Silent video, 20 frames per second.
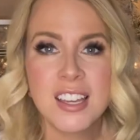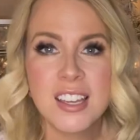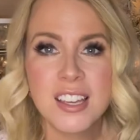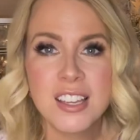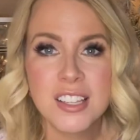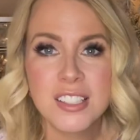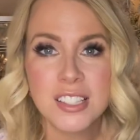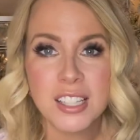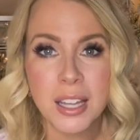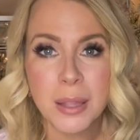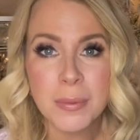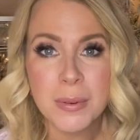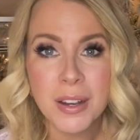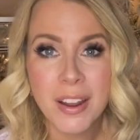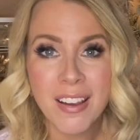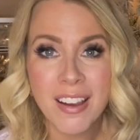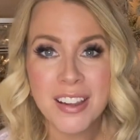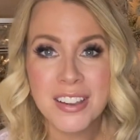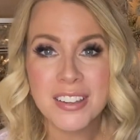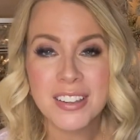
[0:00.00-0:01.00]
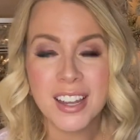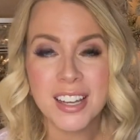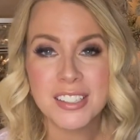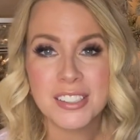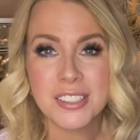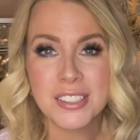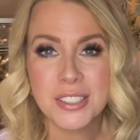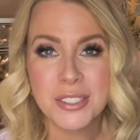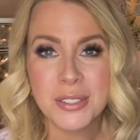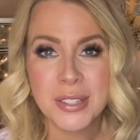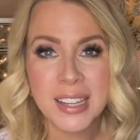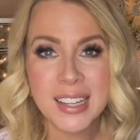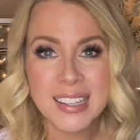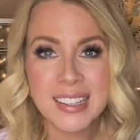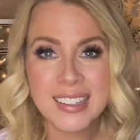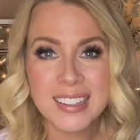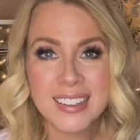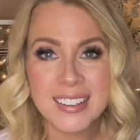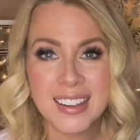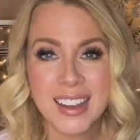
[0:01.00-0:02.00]
So let me know how you guys are
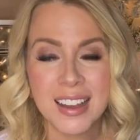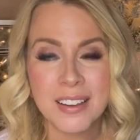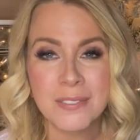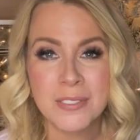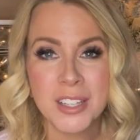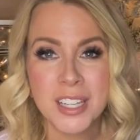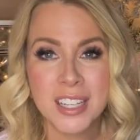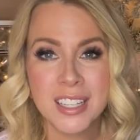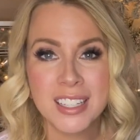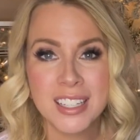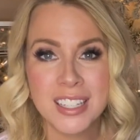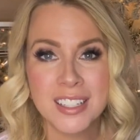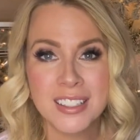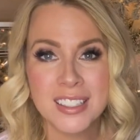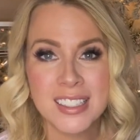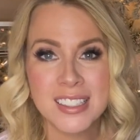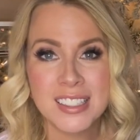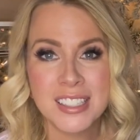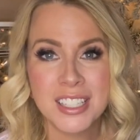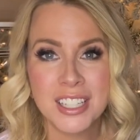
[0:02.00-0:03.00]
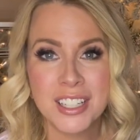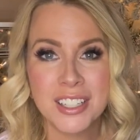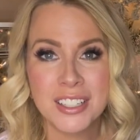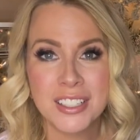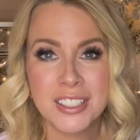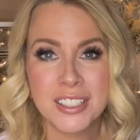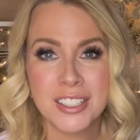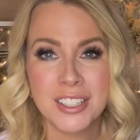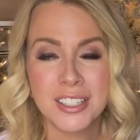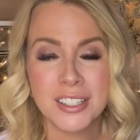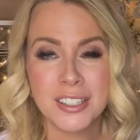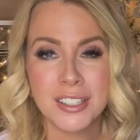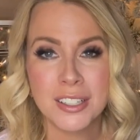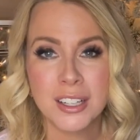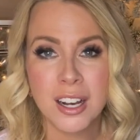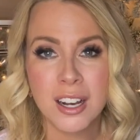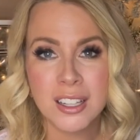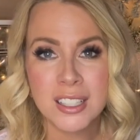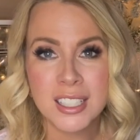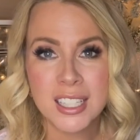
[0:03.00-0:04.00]
doing. I'm curious to hear your
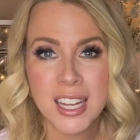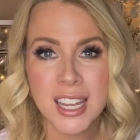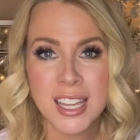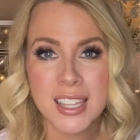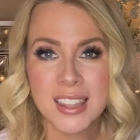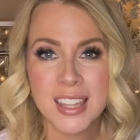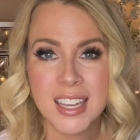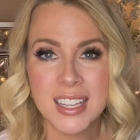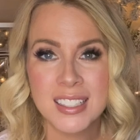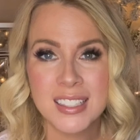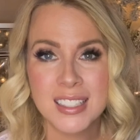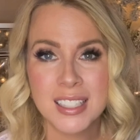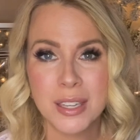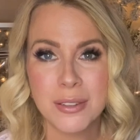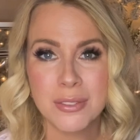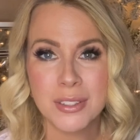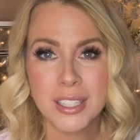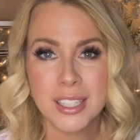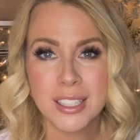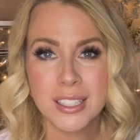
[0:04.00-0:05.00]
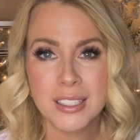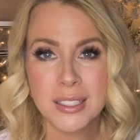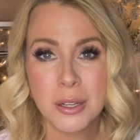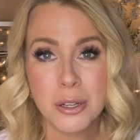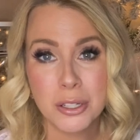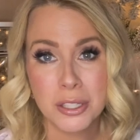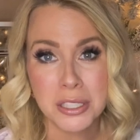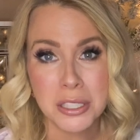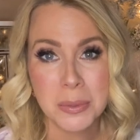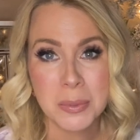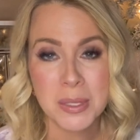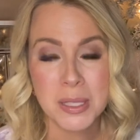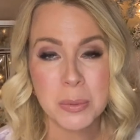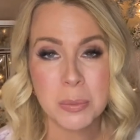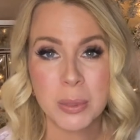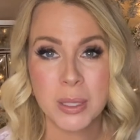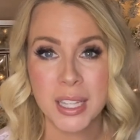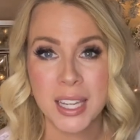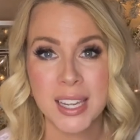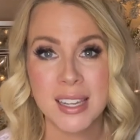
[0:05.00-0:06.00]
holiday, Thanksgiving, Christmas
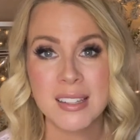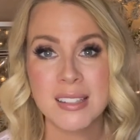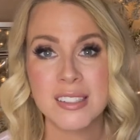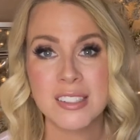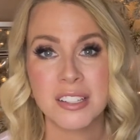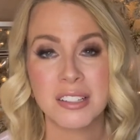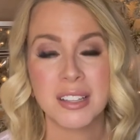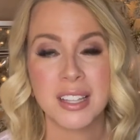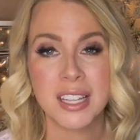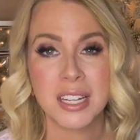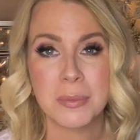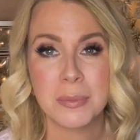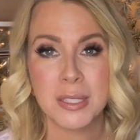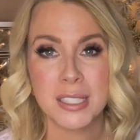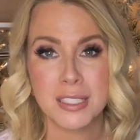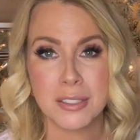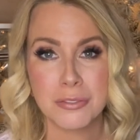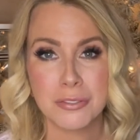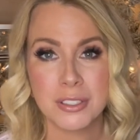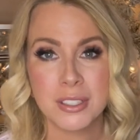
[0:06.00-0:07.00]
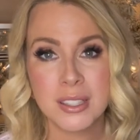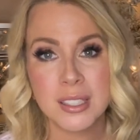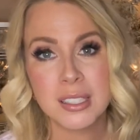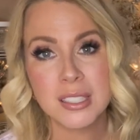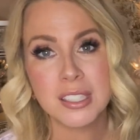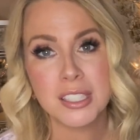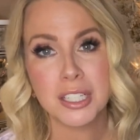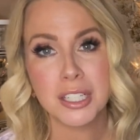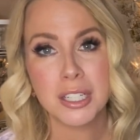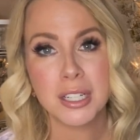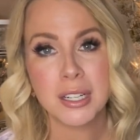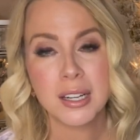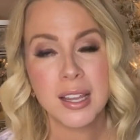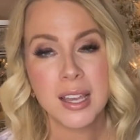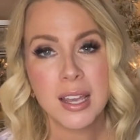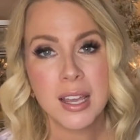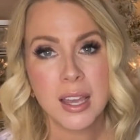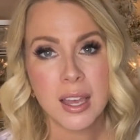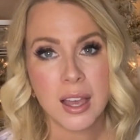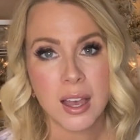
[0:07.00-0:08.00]
plans. Are they gonna be different this year?
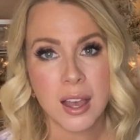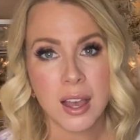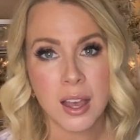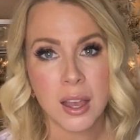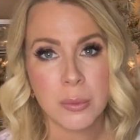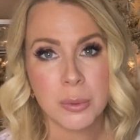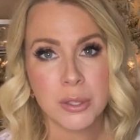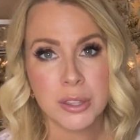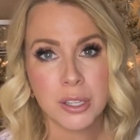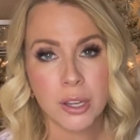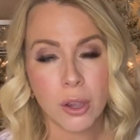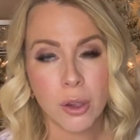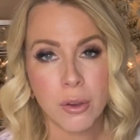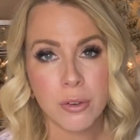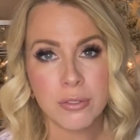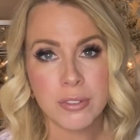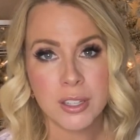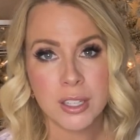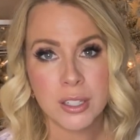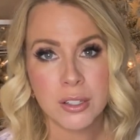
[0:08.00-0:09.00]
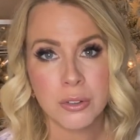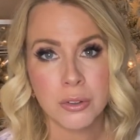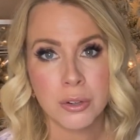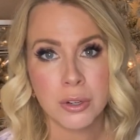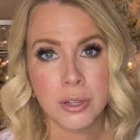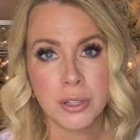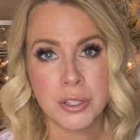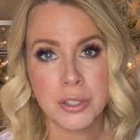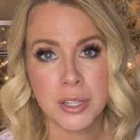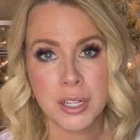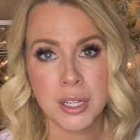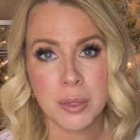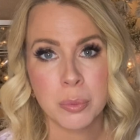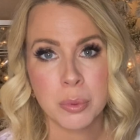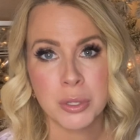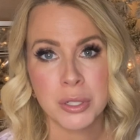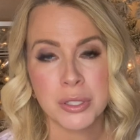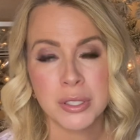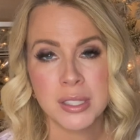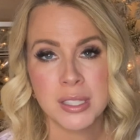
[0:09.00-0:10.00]
With COVID, or are you going to
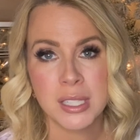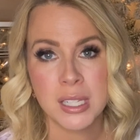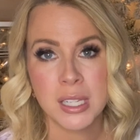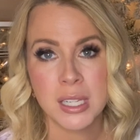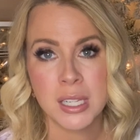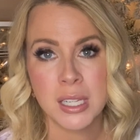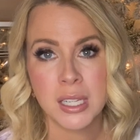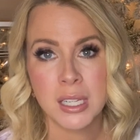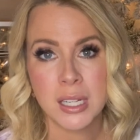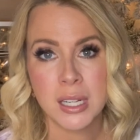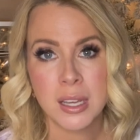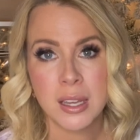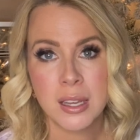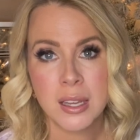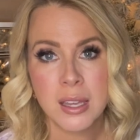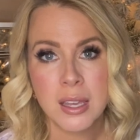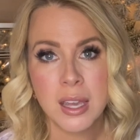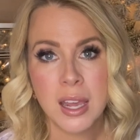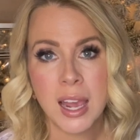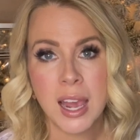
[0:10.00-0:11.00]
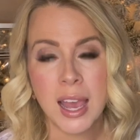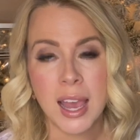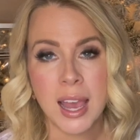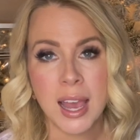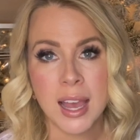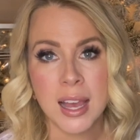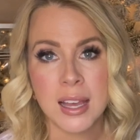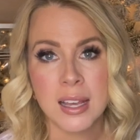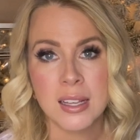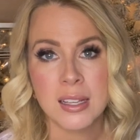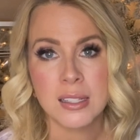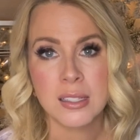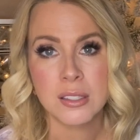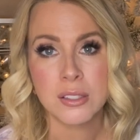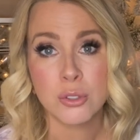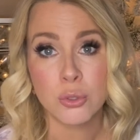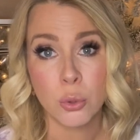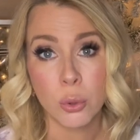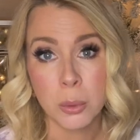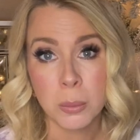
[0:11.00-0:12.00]
proceed as
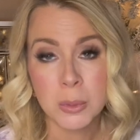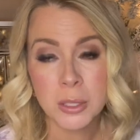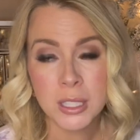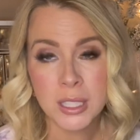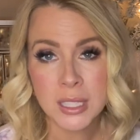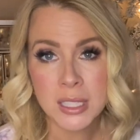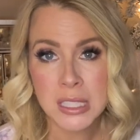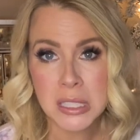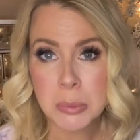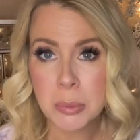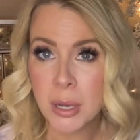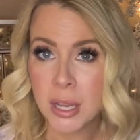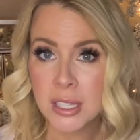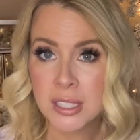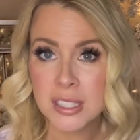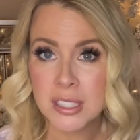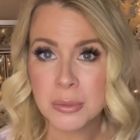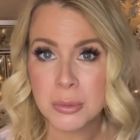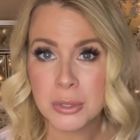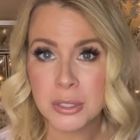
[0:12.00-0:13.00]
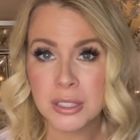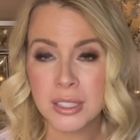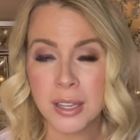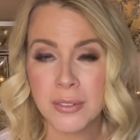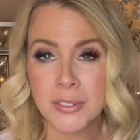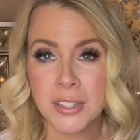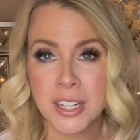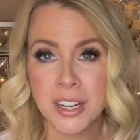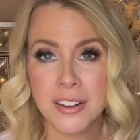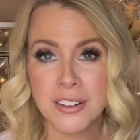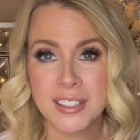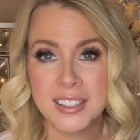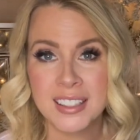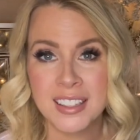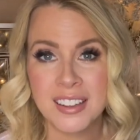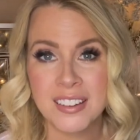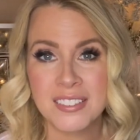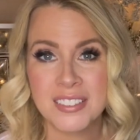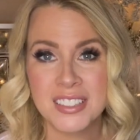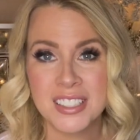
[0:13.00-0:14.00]
normally as possible? Let me know. I'd
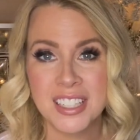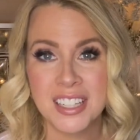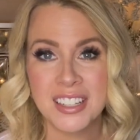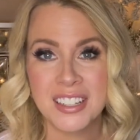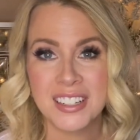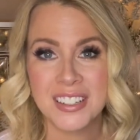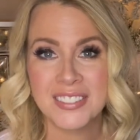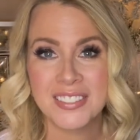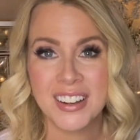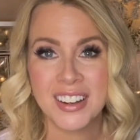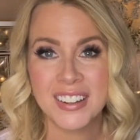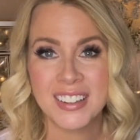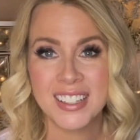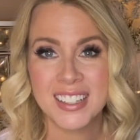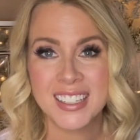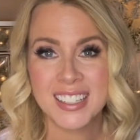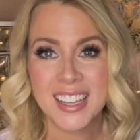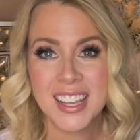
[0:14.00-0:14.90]
love to hear about it.